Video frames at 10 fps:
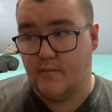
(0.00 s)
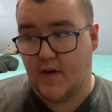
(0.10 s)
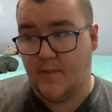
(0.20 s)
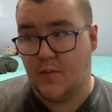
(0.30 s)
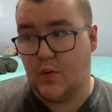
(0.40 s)

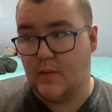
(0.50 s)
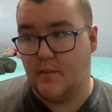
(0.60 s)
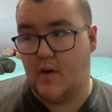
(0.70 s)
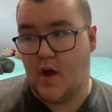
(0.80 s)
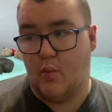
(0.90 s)
give me what
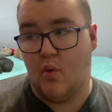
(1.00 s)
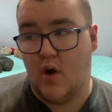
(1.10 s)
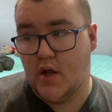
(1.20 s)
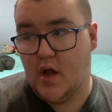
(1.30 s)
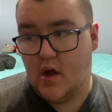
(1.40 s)
I
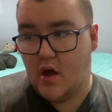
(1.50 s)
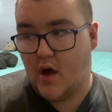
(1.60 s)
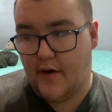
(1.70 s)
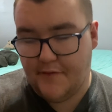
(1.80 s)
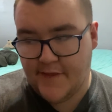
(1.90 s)
want,
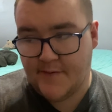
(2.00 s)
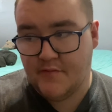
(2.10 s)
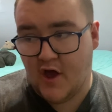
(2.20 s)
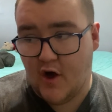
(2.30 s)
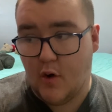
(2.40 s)
I'll let them
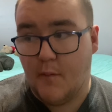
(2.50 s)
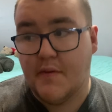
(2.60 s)
go.